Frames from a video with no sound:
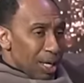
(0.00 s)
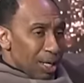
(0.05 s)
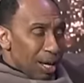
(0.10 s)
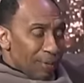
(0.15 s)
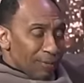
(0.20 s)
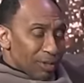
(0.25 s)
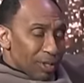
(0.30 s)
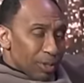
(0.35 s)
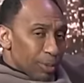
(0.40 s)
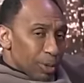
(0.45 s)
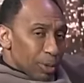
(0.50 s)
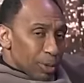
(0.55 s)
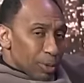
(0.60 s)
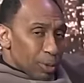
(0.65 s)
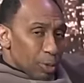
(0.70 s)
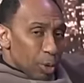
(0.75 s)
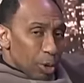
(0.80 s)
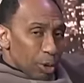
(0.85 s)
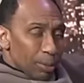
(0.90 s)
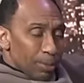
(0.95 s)
obviously, because
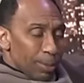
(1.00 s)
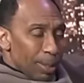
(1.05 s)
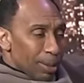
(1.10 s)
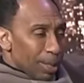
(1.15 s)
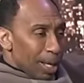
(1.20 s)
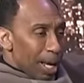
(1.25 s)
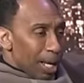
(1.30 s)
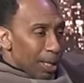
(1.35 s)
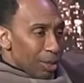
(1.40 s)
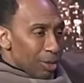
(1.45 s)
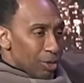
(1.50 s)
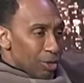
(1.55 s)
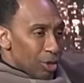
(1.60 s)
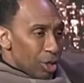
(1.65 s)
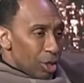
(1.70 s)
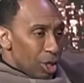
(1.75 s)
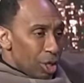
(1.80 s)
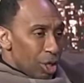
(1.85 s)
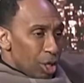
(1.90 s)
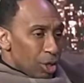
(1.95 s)
you're talking about college.
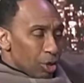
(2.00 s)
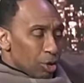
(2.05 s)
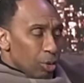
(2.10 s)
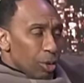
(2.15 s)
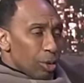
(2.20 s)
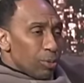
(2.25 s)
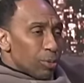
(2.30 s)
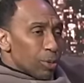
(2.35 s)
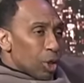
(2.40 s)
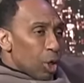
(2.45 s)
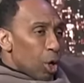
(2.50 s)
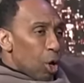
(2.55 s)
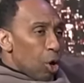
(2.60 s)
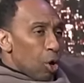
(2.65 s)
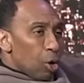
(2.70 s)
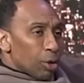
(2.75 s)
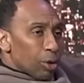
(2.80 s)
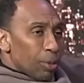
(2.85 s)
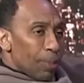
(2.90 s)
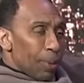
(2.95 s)
So he was
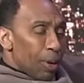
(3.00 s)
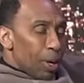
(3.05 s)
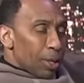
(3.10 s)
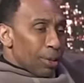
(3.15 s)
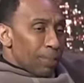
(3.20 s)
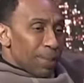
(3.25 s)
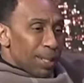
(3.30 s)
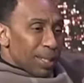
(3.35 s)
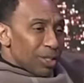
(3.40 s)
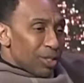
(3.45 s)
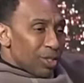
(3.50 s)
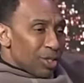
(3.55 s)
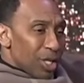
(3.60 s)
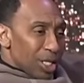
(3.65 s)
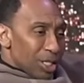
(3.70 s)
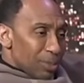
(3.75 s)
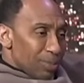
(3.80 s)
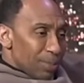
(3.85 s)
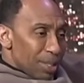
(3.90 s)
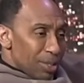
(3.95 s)
called upon to make
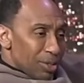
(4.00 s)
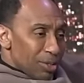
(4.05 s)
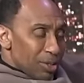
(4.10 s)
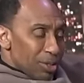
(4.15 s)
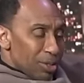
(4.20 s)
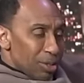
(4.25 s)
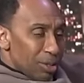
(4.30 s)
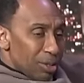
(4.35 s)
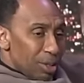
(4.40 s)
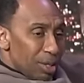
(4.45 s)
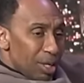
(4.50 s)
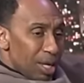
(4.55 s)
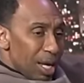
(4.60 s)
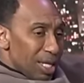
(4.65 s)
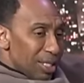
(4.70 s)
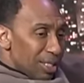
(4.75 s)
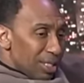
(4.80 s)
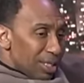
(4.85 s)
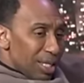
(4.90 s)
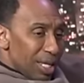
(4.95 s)
adjustments
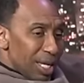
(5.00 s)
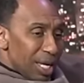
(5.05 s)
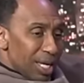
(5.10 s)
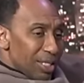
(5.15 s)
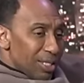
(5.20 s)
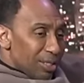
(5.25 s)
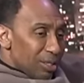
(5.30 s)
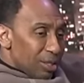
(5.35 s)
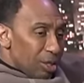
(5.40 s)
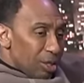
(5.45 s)
as things